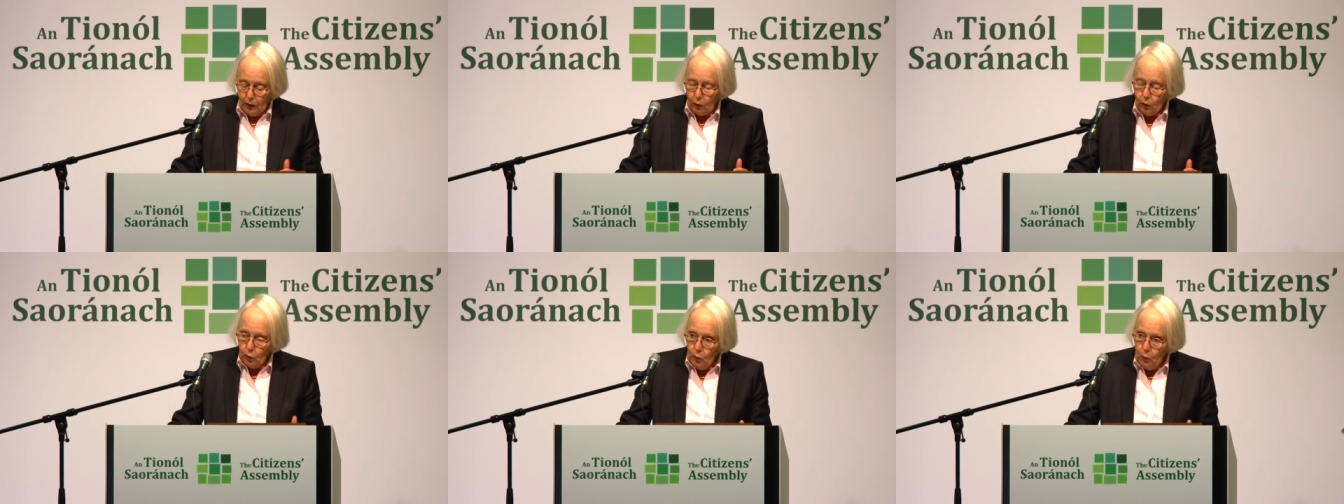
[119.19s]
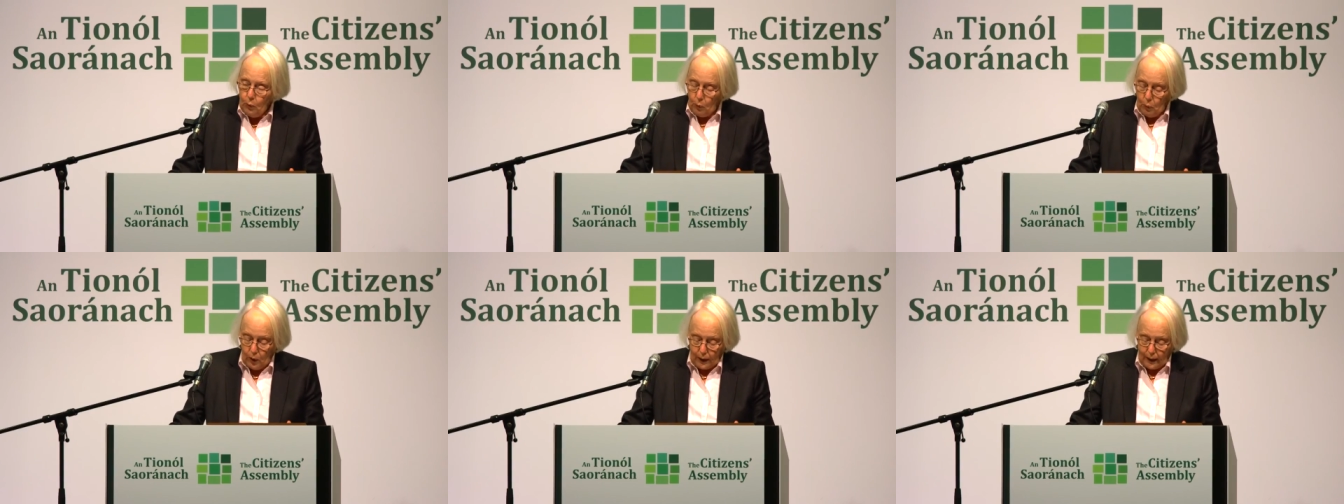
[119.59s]
the
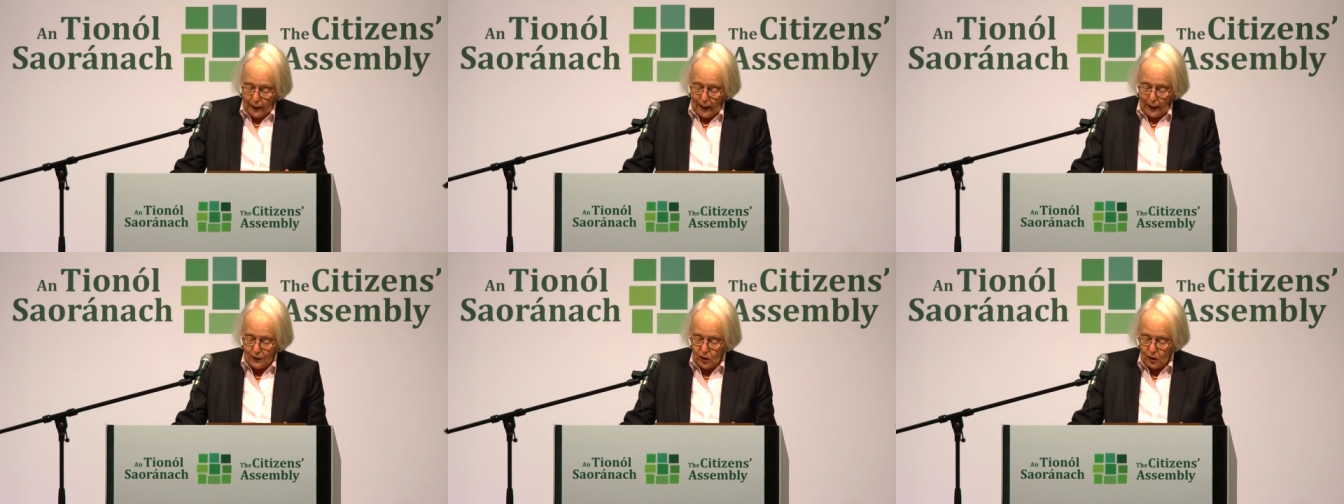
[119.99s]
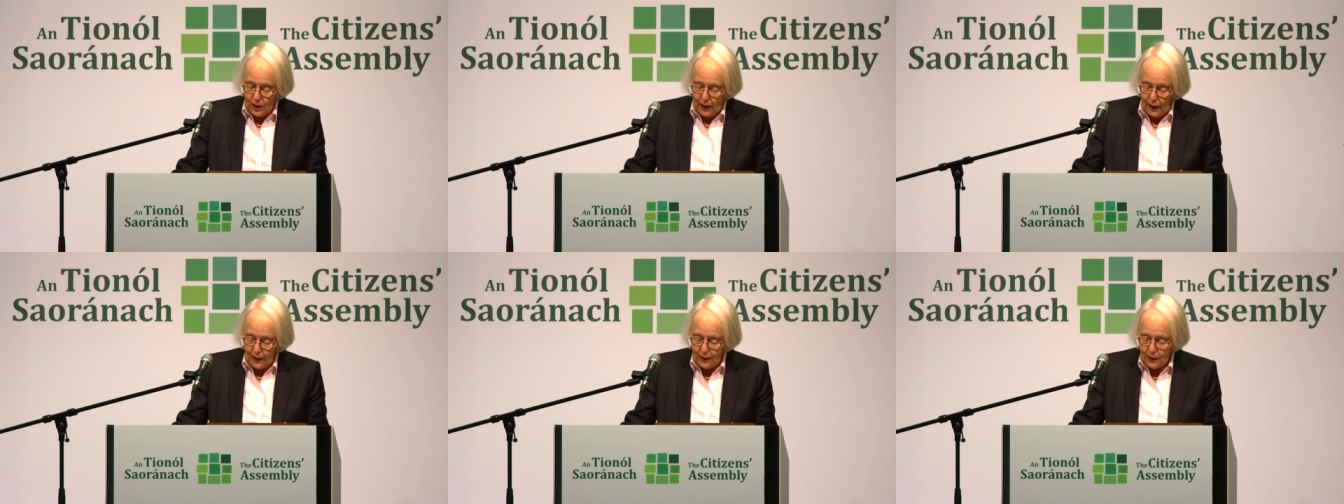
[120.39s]
group work
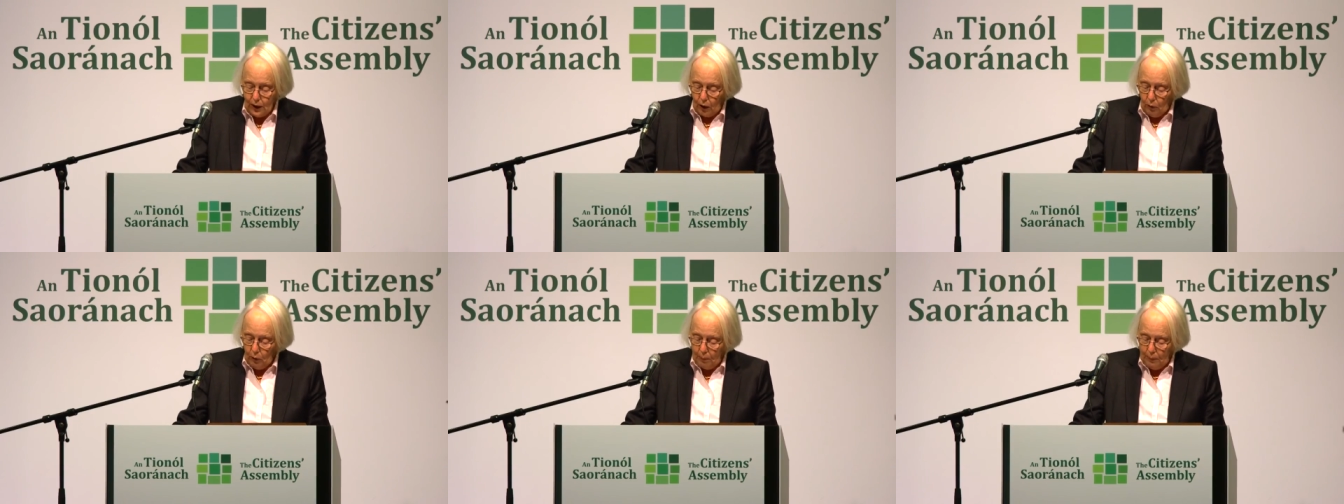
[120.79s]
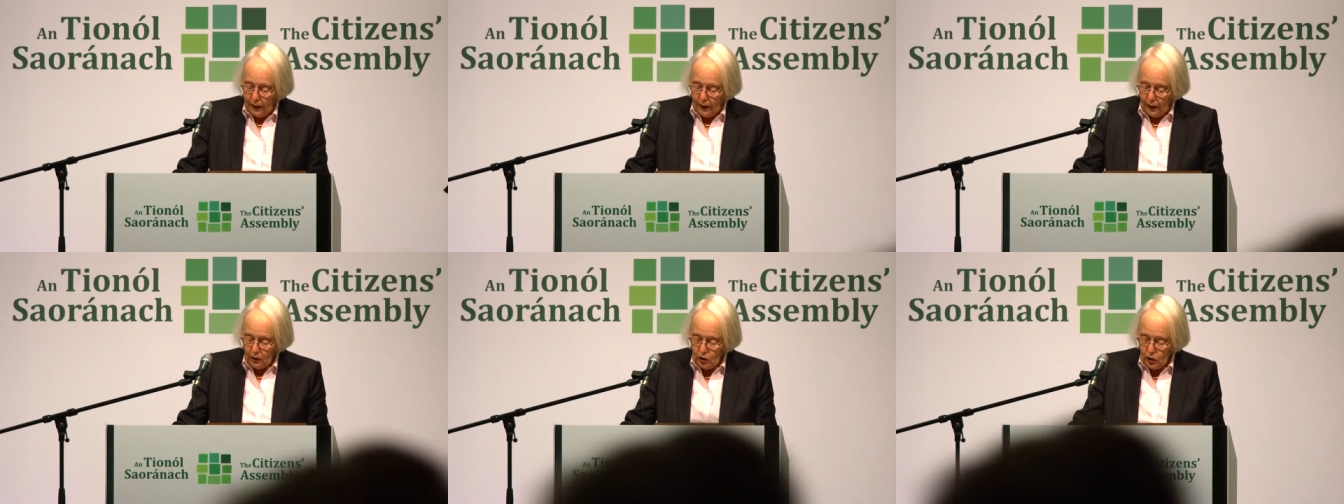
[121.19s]
exercise will be
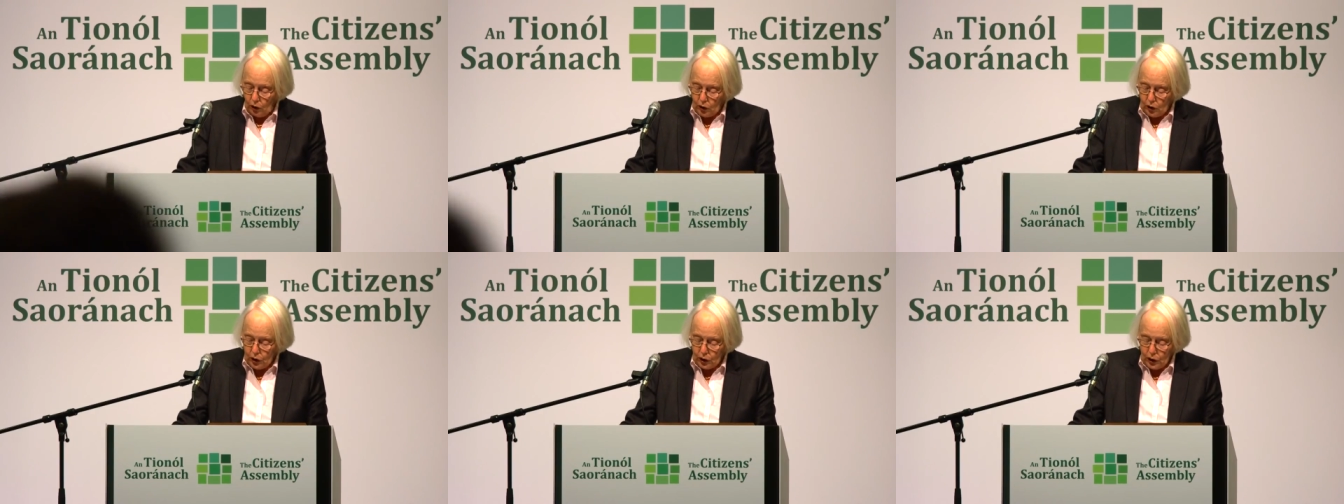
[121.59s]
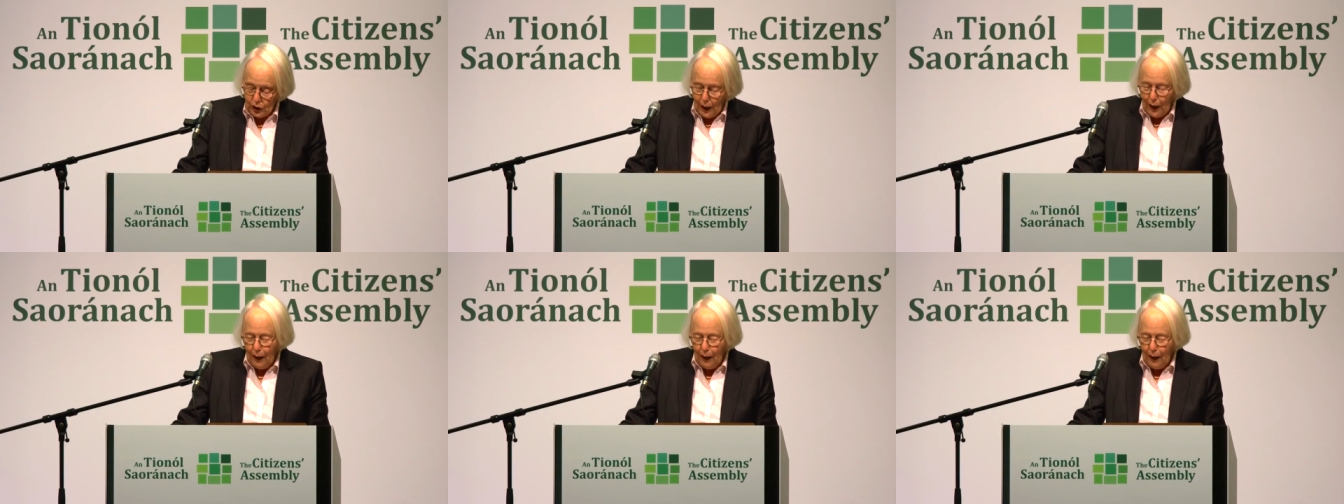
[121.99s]
conducted